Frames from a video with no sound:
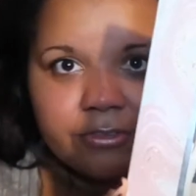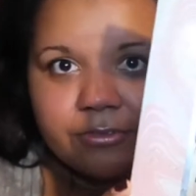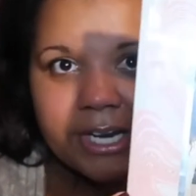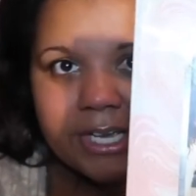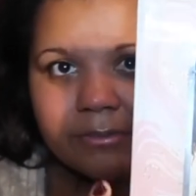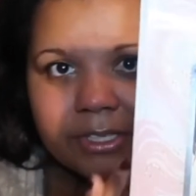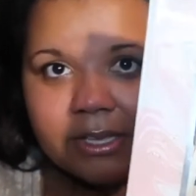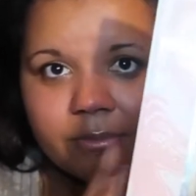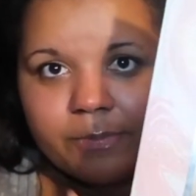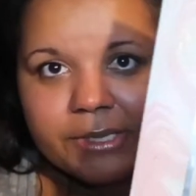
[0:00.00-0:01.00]
frame with
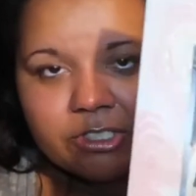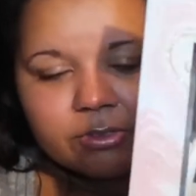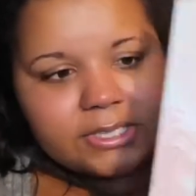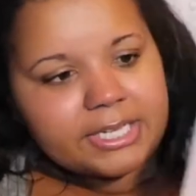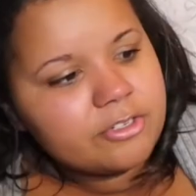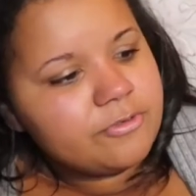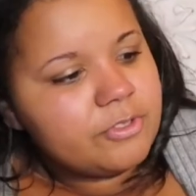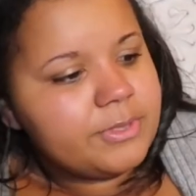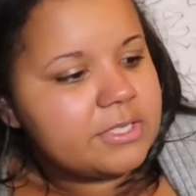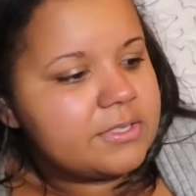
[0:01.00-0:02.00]
them, a picture was taken a
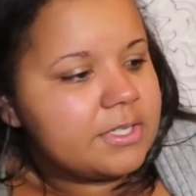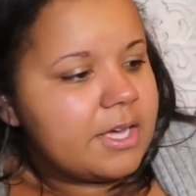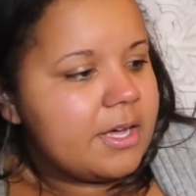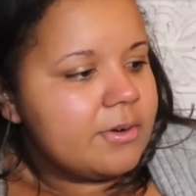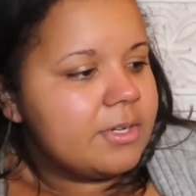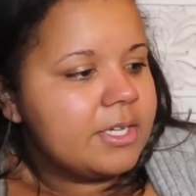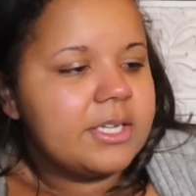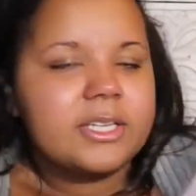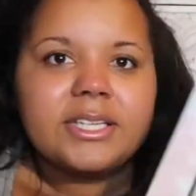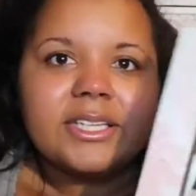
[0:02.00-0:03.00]
few weeks ago.
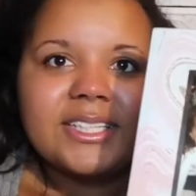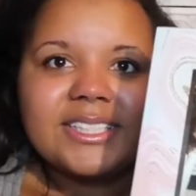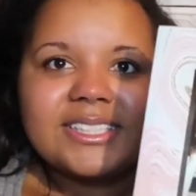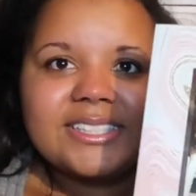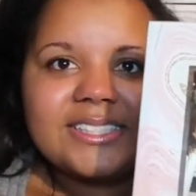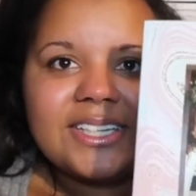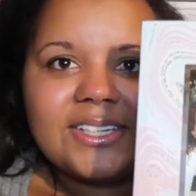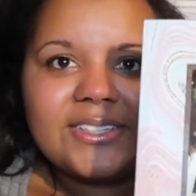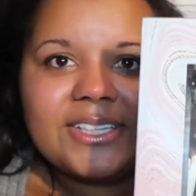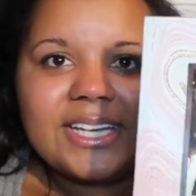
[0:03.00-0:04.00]

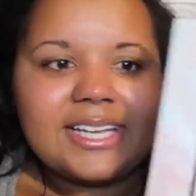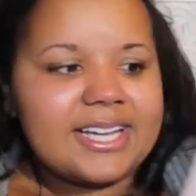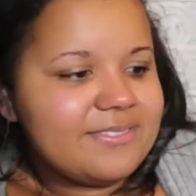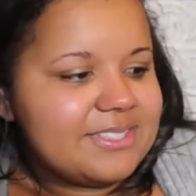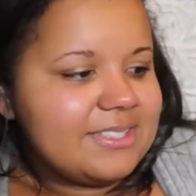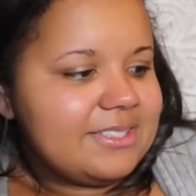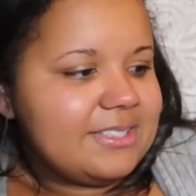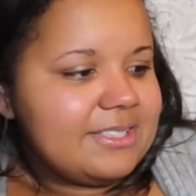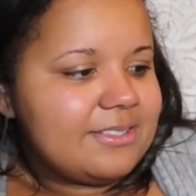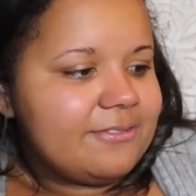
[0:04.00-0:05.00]
So yeah, I
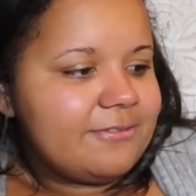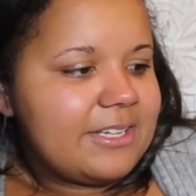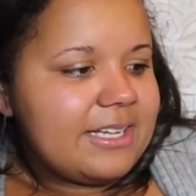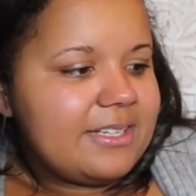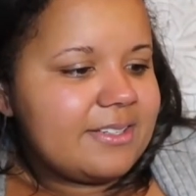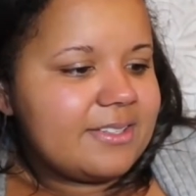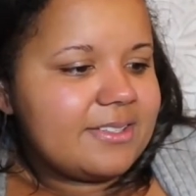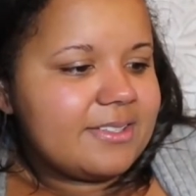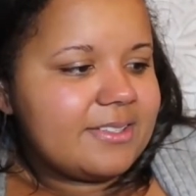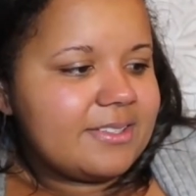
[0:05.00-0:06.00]
absolutely love that.
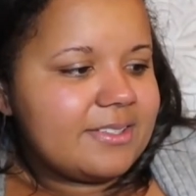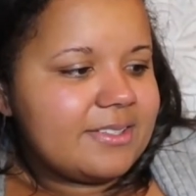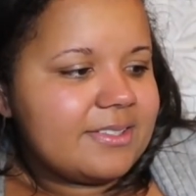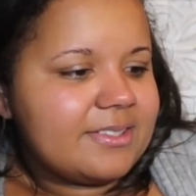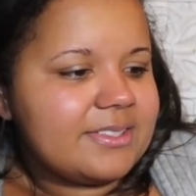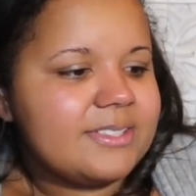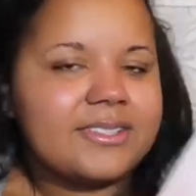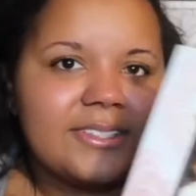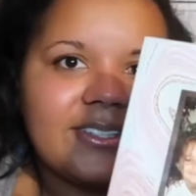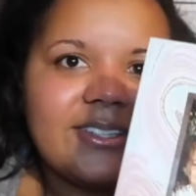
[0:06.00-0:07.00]

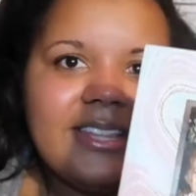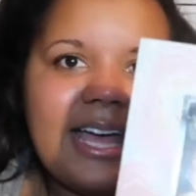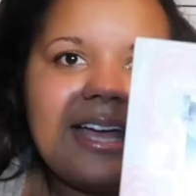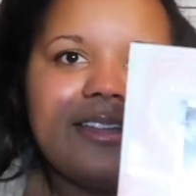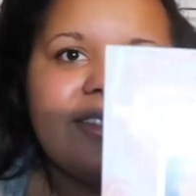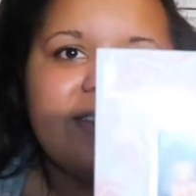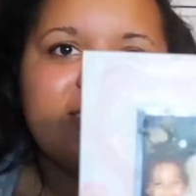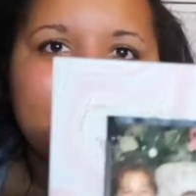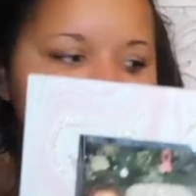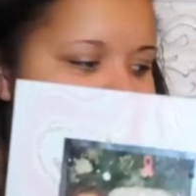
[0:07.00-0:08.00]
So I got that of
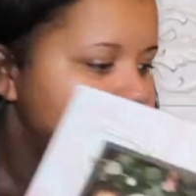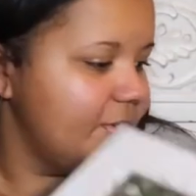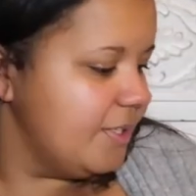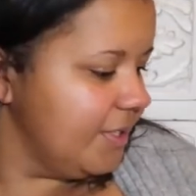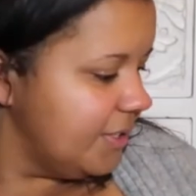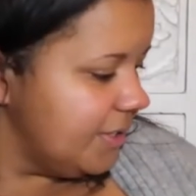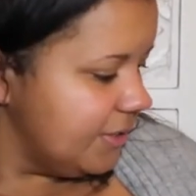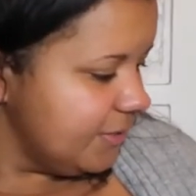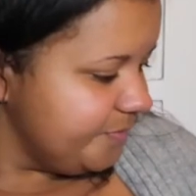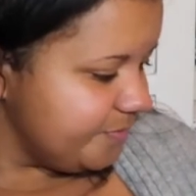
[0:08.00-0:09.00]
those two
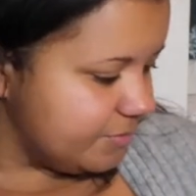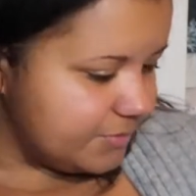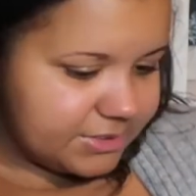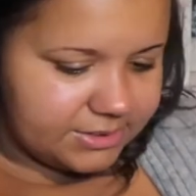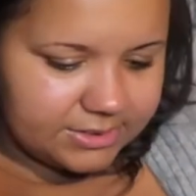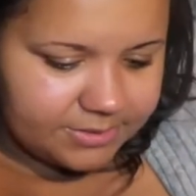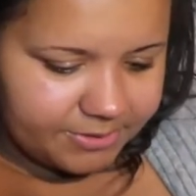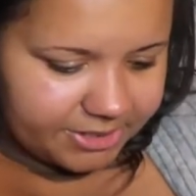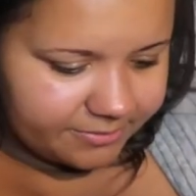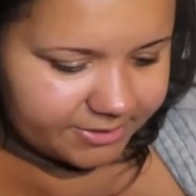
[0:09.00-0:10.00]
to
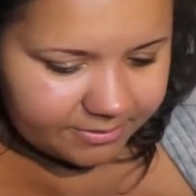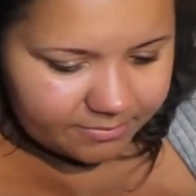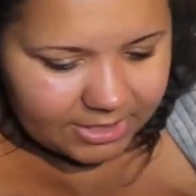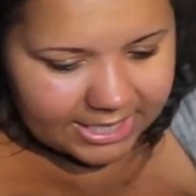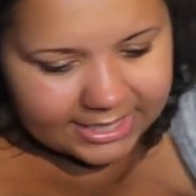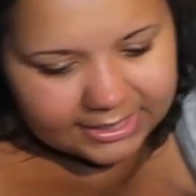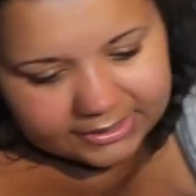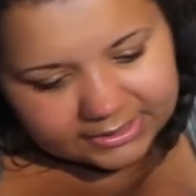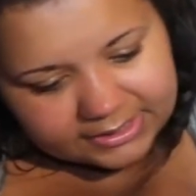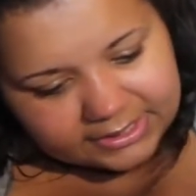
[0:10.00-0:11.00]
put up somewhere.
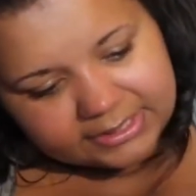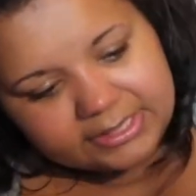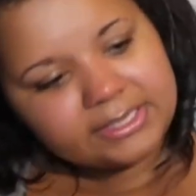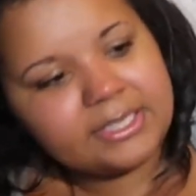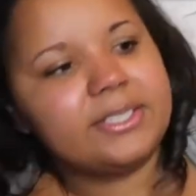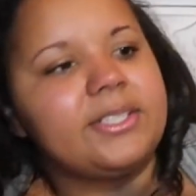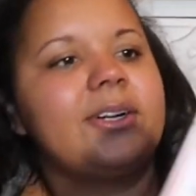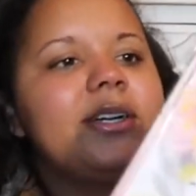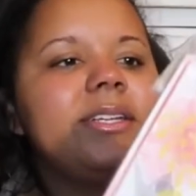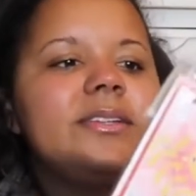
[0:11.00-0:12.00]
I
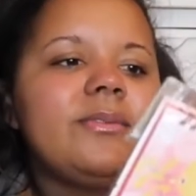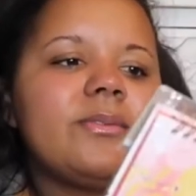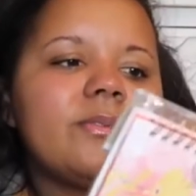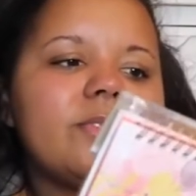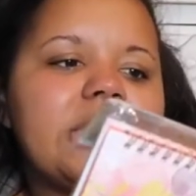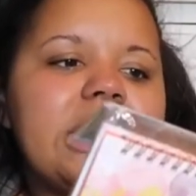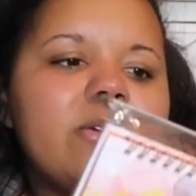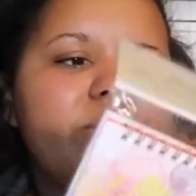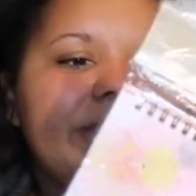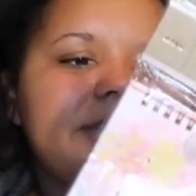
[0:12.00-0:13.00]
got a, a
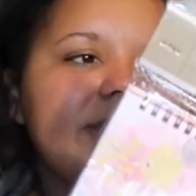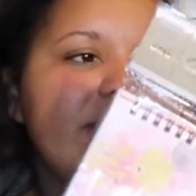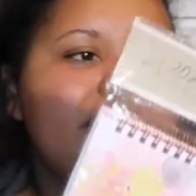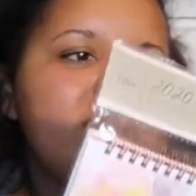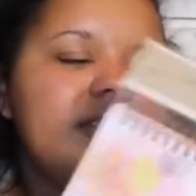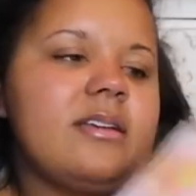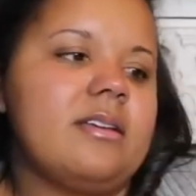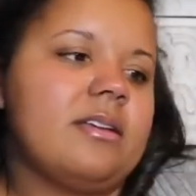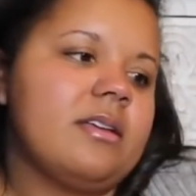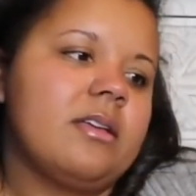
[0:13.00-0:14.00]
weekly
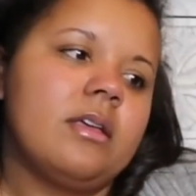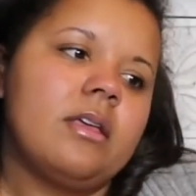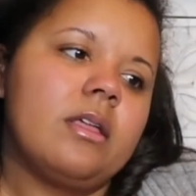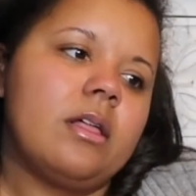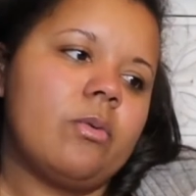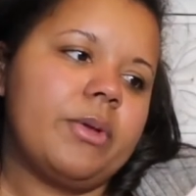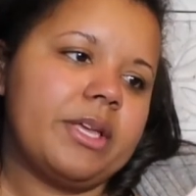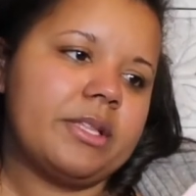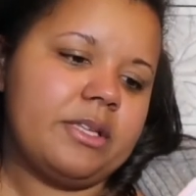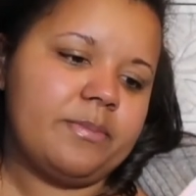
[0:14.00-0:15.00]
a
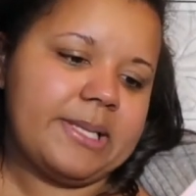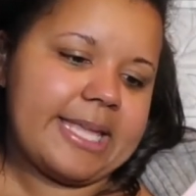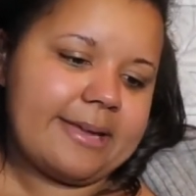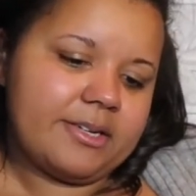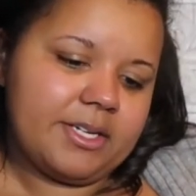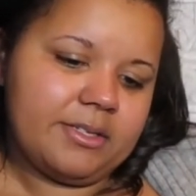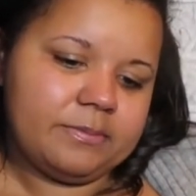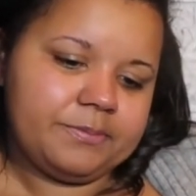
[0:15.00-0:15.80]
weekly planner,